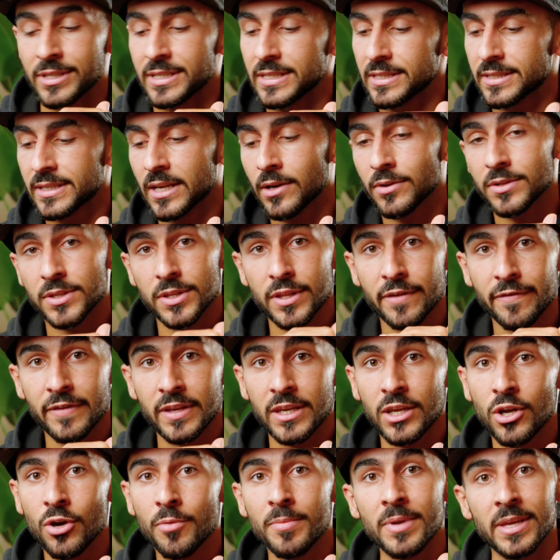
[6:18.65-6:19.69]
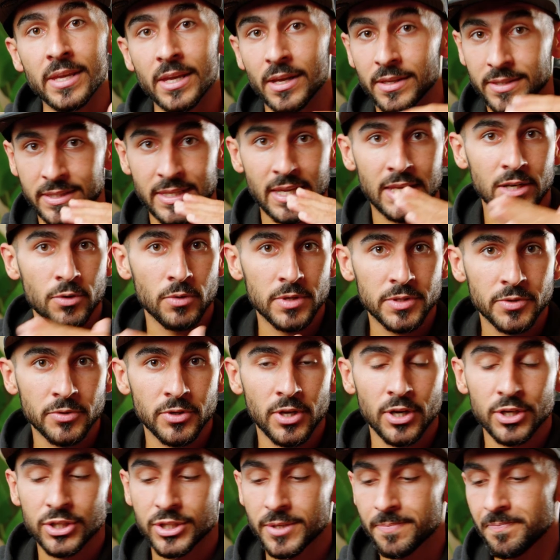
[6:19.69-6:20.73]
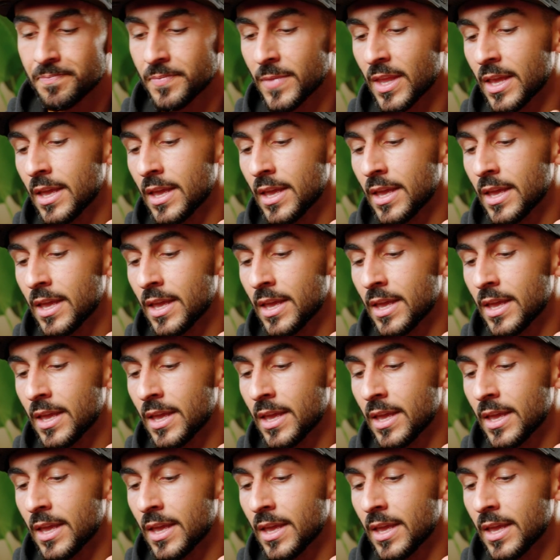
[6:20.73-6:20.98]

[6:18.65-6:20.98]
details on the video because of that noise reduction.